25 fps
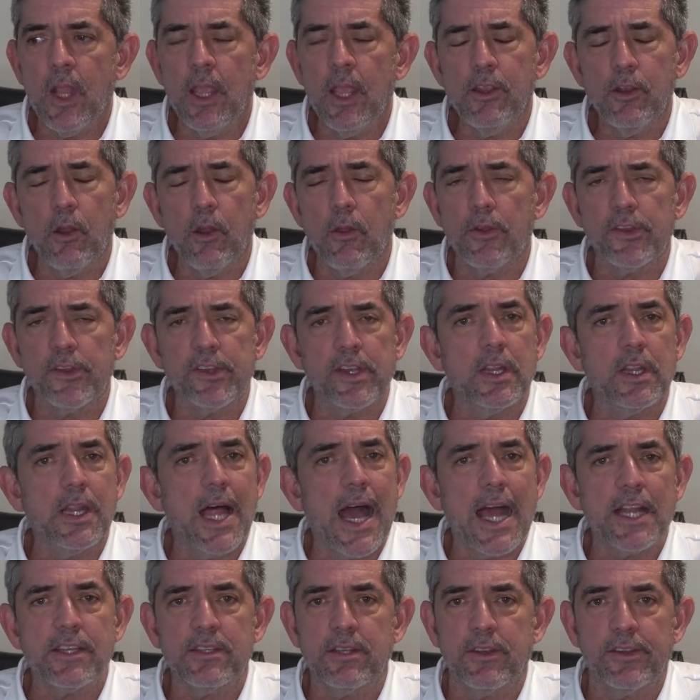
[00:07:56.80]
There's a
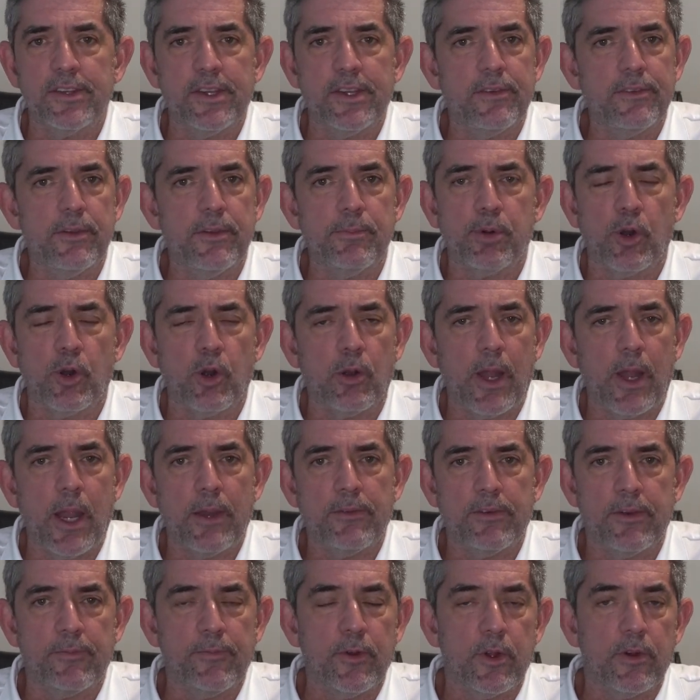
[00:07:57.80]
lot to safety
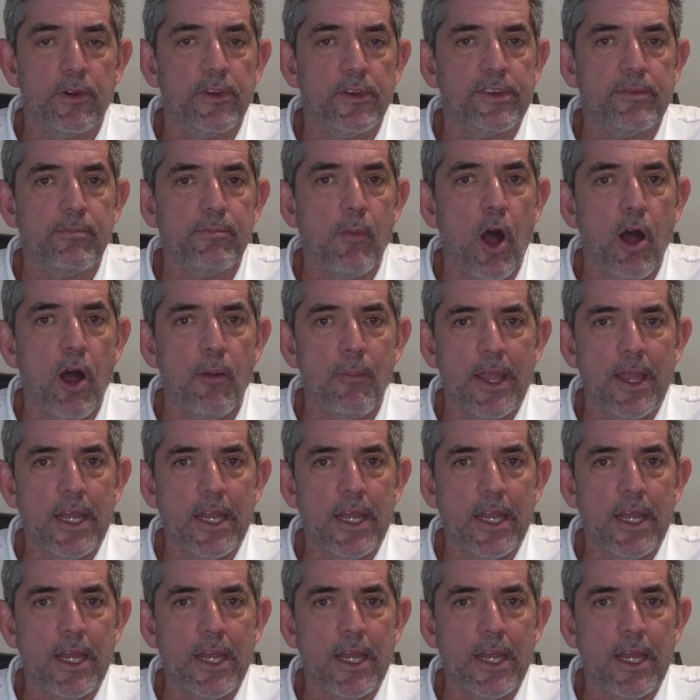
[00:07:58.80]
programs. If you're a small